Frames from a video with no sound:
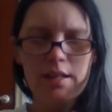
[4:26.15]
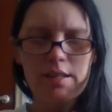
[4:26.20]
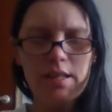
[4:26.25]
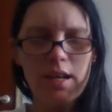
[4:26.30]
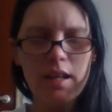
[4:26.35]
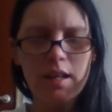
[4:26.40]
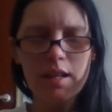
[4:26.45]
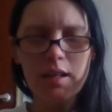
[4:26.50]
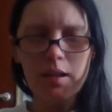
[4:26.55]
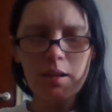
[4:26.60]

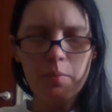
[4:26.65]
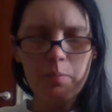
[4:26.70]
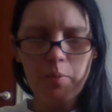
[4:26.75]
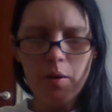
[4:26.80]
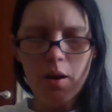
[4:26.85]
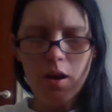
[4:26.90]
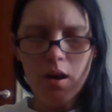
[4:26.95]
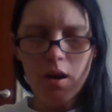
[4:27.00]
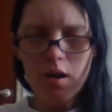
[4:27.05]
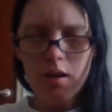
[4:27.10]
take it
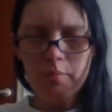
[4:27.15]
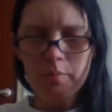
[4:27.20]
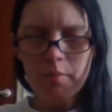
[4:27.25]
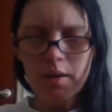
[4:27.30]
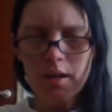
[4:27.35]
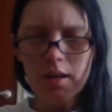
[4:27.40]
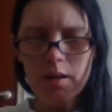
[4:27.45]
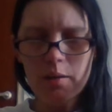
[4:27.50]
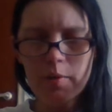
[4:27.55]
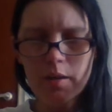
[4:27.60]
apart
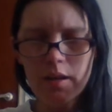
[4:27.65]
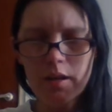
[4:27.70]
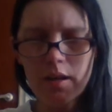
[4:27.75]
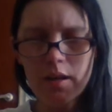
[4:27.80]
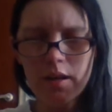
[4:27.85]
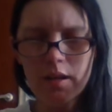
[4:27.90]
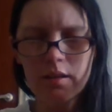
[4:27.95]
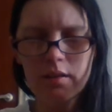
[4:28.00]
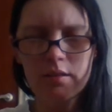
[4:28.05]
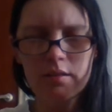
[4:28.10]

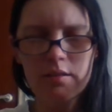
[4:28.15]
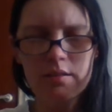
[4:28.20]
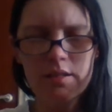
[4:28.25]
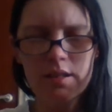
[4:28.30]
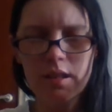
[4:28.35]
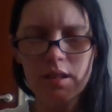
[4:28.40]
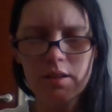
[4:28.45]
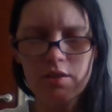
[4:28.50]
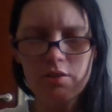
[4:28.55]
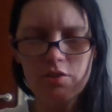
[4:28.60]
maybe and
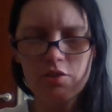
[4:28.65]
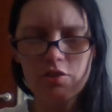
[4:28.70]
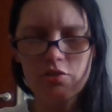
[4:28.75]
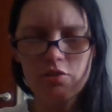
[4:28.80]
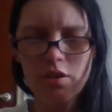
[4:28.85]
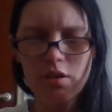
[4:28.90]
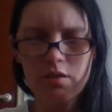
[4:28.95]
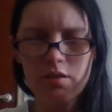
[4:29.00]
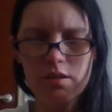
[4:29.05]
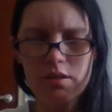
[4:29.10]

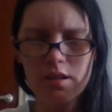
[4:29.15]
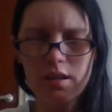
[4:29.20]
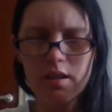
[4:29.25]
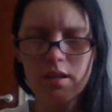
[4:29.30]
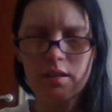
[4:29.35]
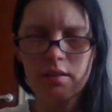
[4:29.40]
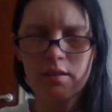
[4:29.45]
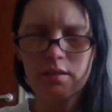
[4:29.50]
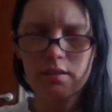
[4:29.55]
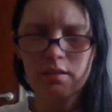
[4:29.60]
deconstruct
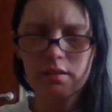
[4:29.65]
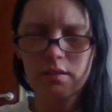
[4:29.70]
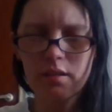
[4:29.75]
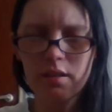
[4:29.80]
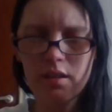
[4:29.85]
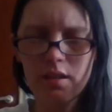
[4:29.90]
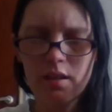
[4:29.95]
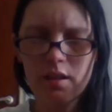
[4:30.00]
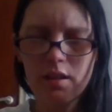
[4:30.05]
it and